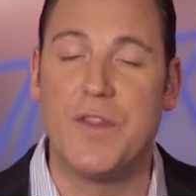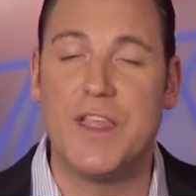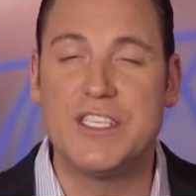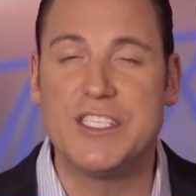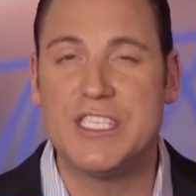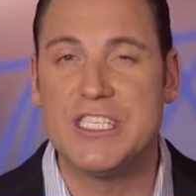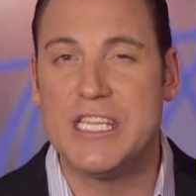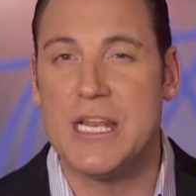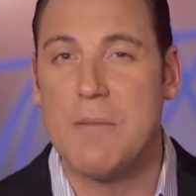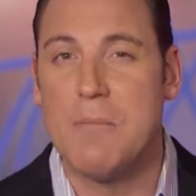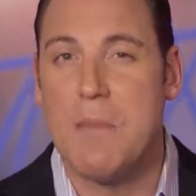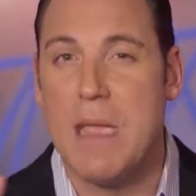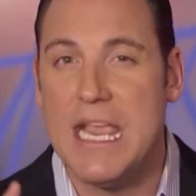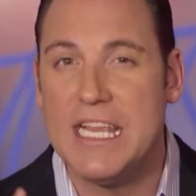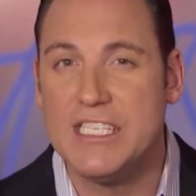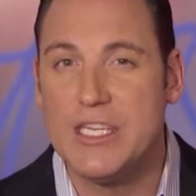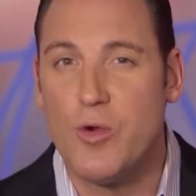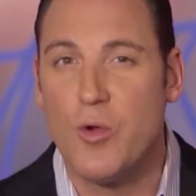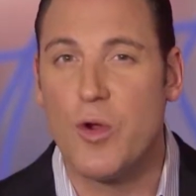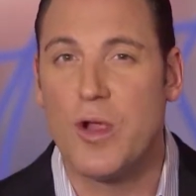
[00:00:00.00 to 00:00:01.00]
This is an
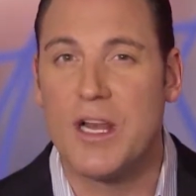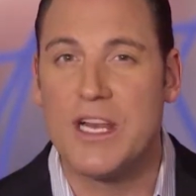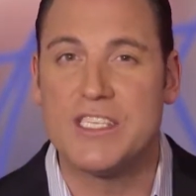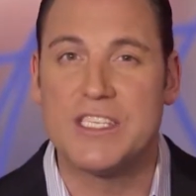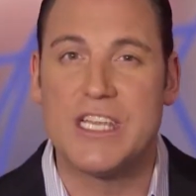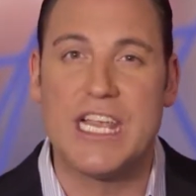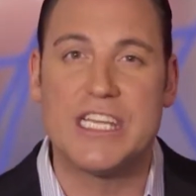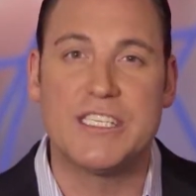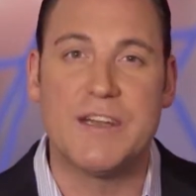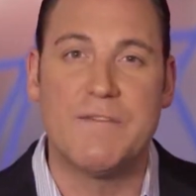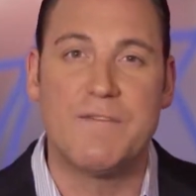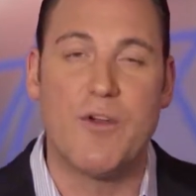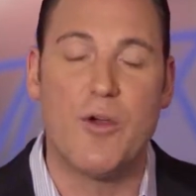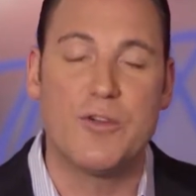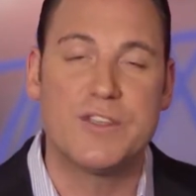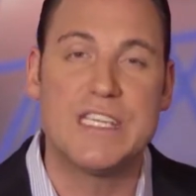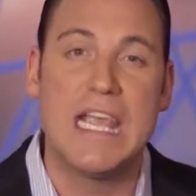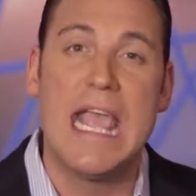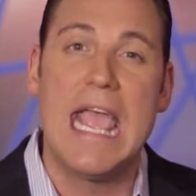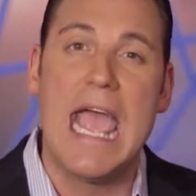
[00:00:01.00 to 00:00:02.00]
amazing organization,
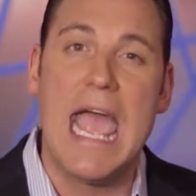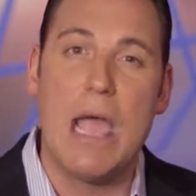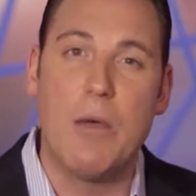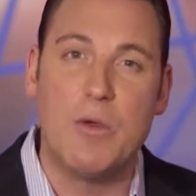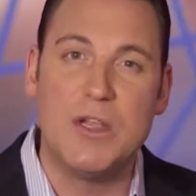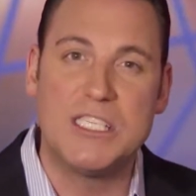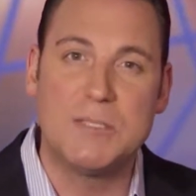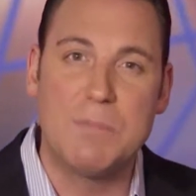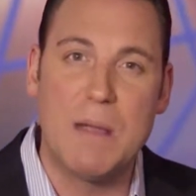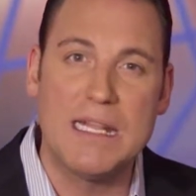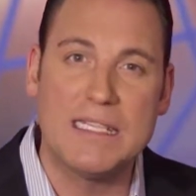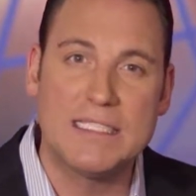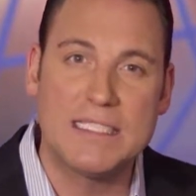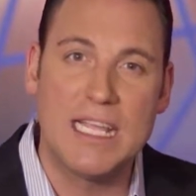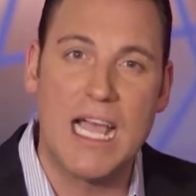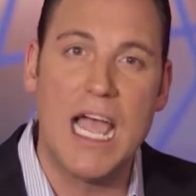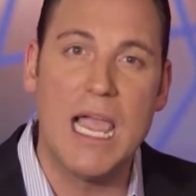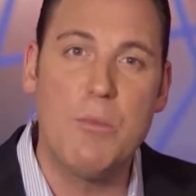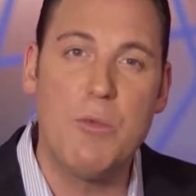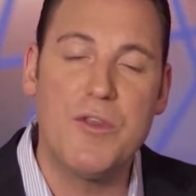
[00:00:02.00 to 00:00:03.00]
folks, and we spent
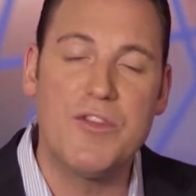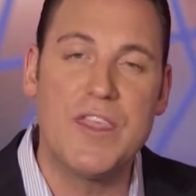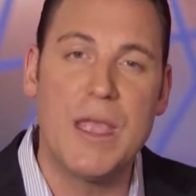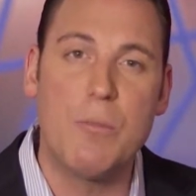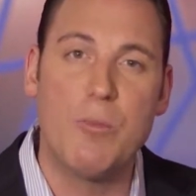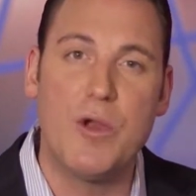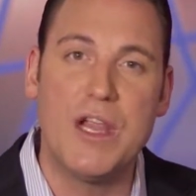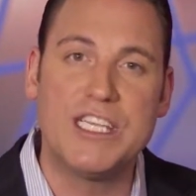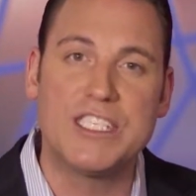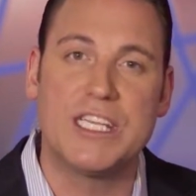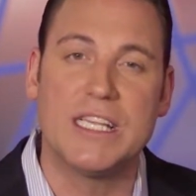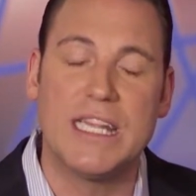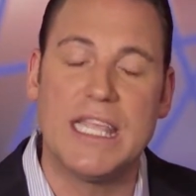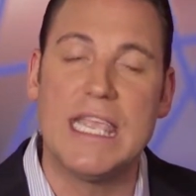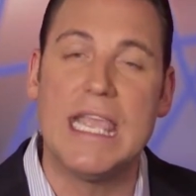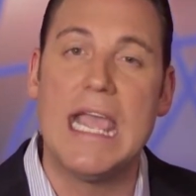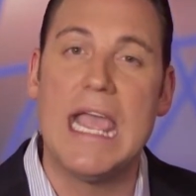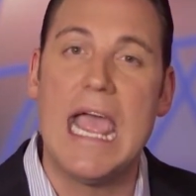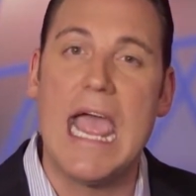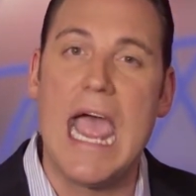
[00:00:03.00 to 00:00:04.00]
time with them
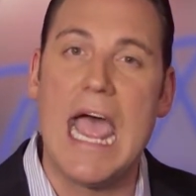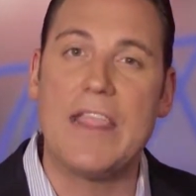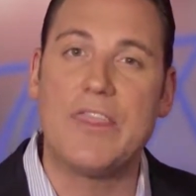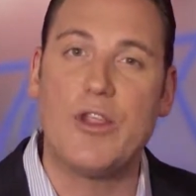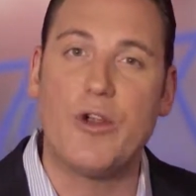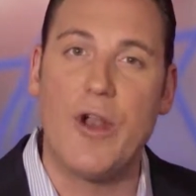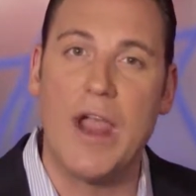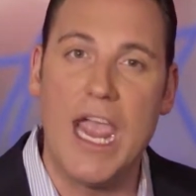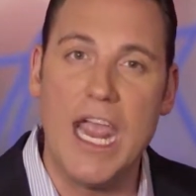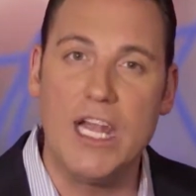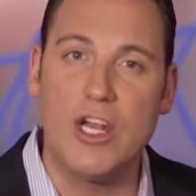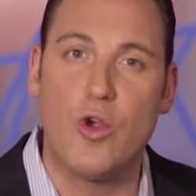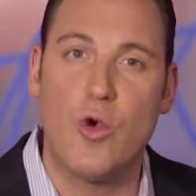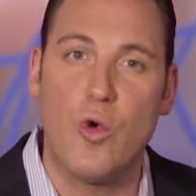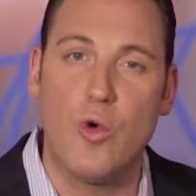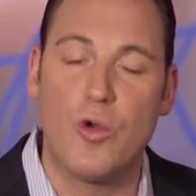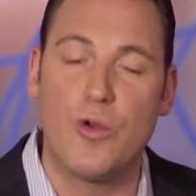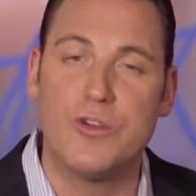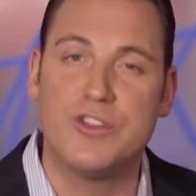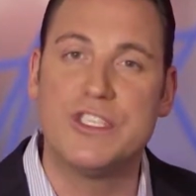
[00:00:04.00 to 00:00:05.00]
recently at their
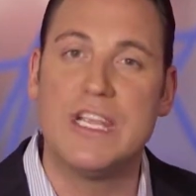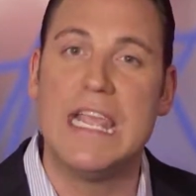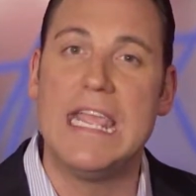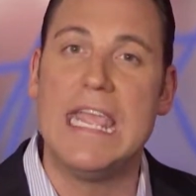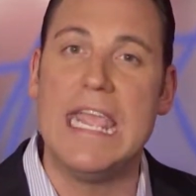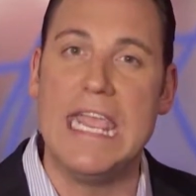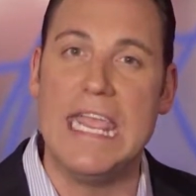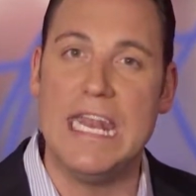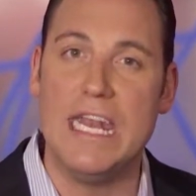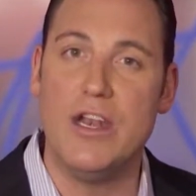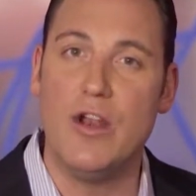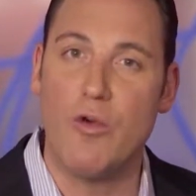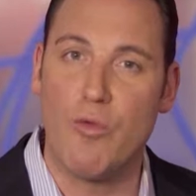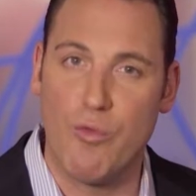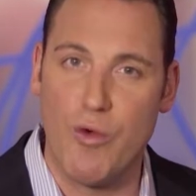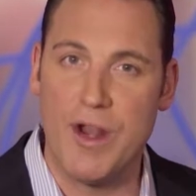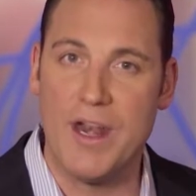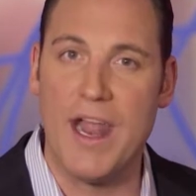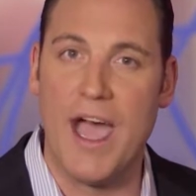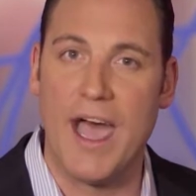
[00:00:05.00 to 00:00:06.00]
headquarters in
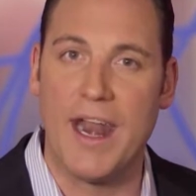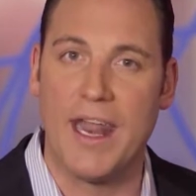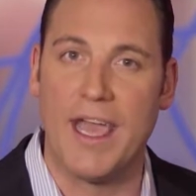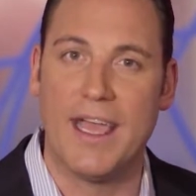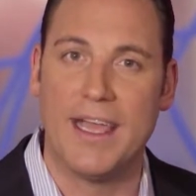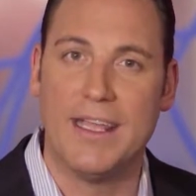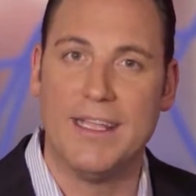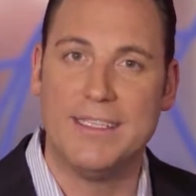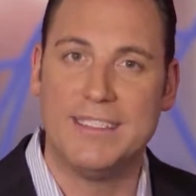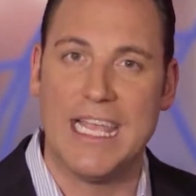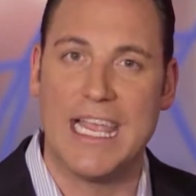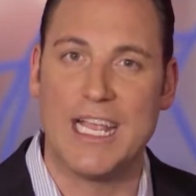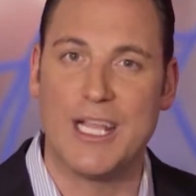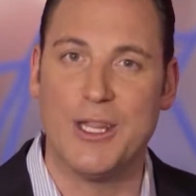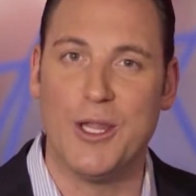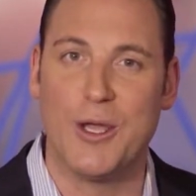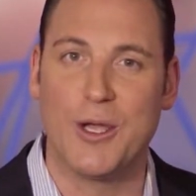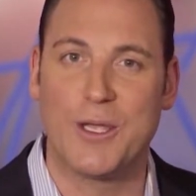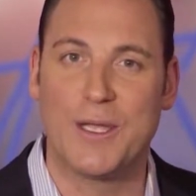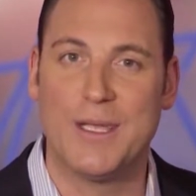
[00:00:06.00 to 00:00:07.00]
Ra'anana. Take a
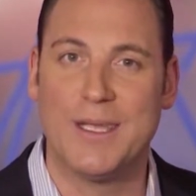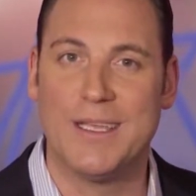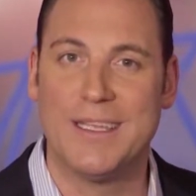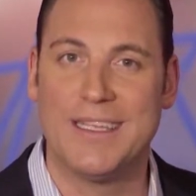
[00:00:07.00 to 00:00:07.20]
look.